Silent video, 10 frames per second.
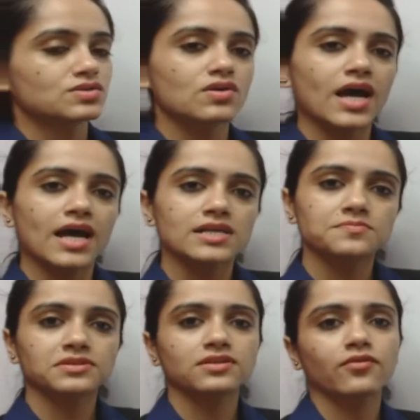So as
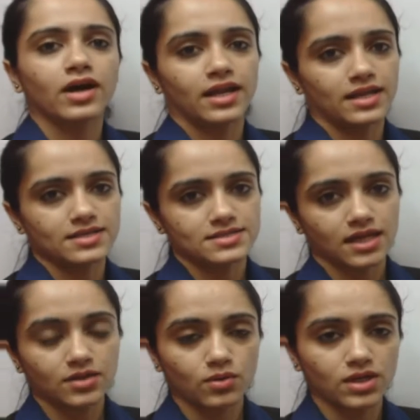per the wireless
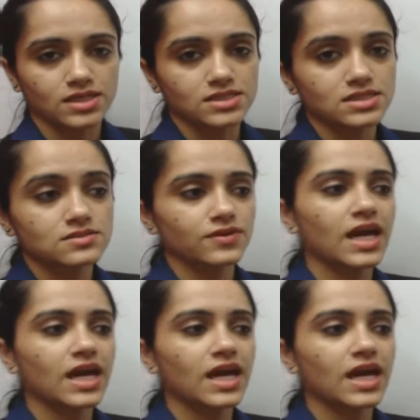technologies,